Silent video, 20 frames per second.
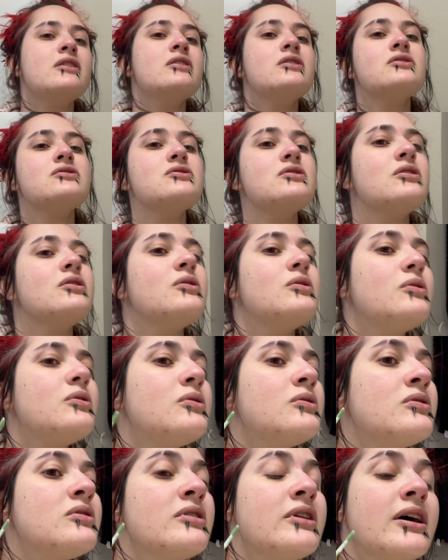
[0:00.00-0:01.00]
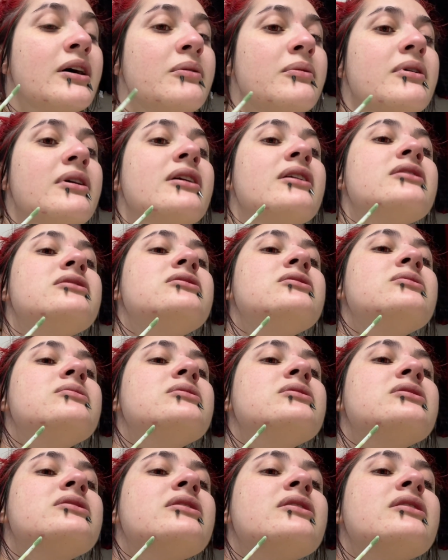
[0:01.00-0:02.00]
So now what I do
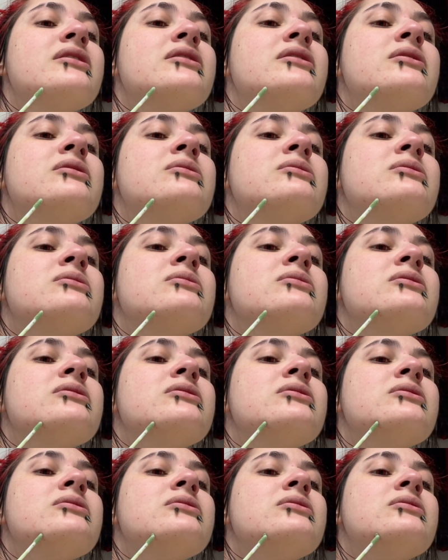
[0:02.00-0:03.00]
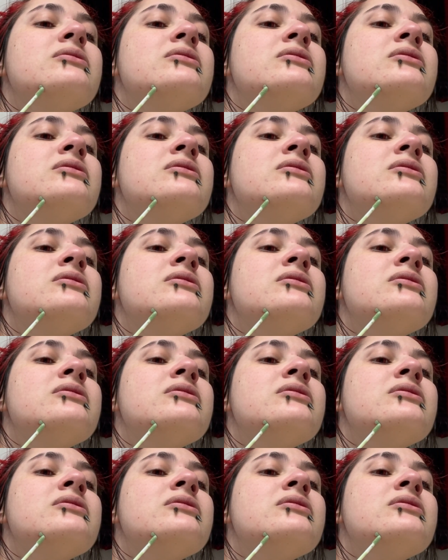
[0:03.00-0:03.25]
is I go through,